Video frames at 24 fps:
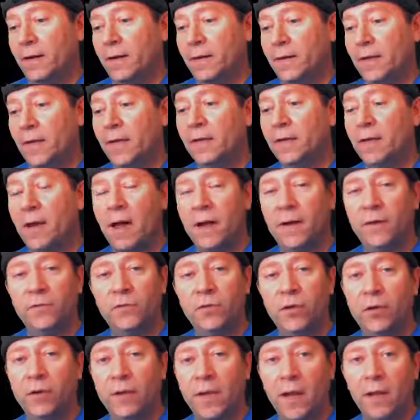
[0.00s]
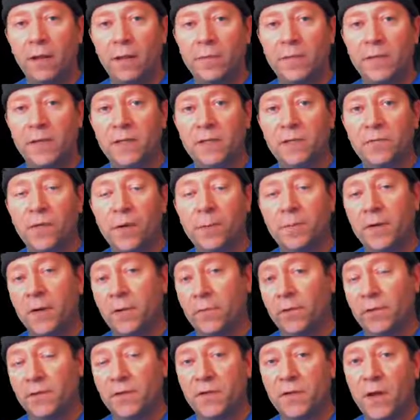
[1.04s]
it kind of took elements from
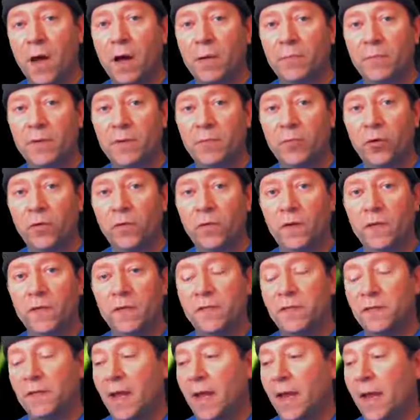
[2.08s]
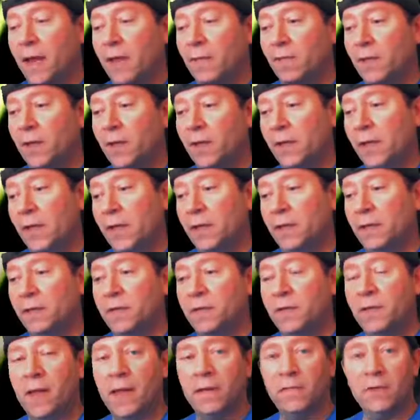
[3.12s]
different zombie movies. And the
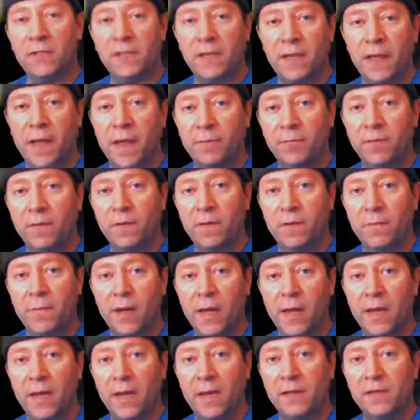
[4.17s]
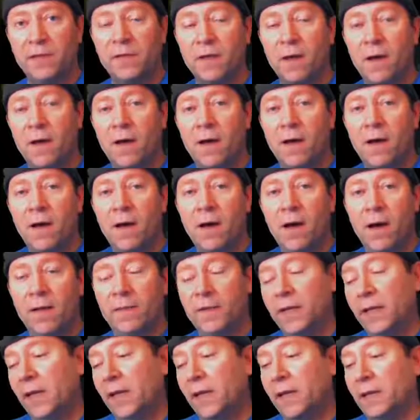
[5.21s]
kids, they've escaped the maze.
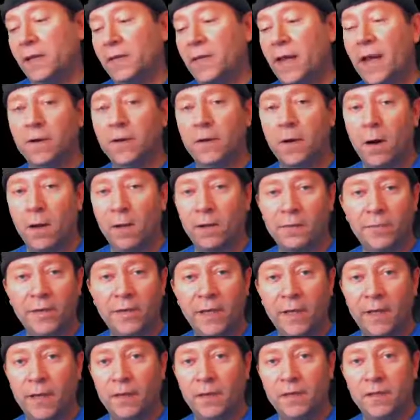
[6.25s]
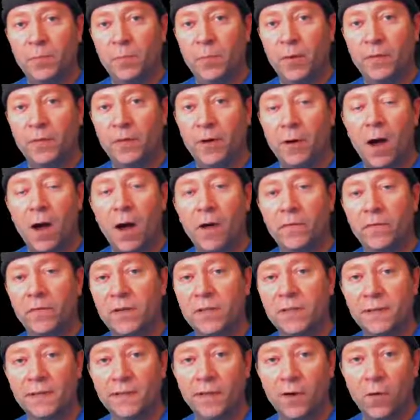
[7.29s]
The kids, I call them kids, but they're
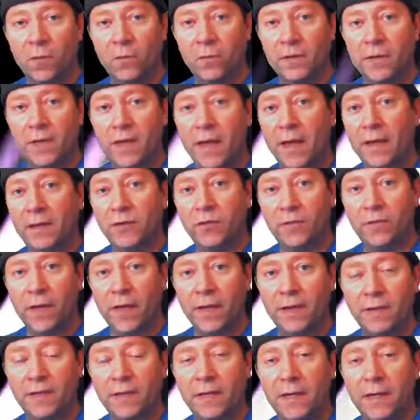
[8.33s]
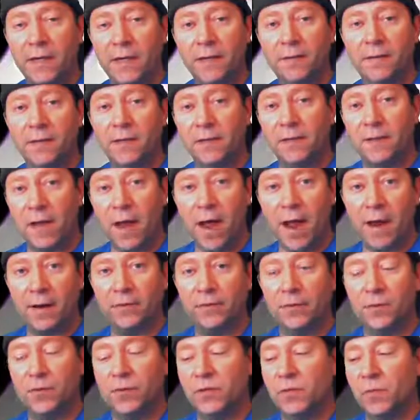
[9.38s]
obviously over the age of 18, these
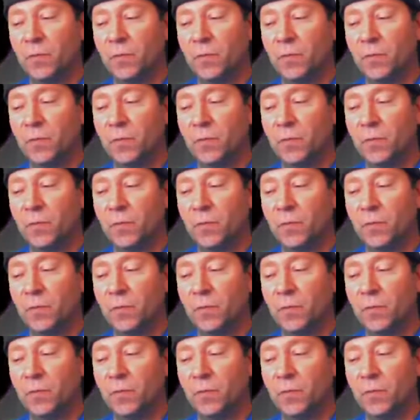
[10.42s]
actors,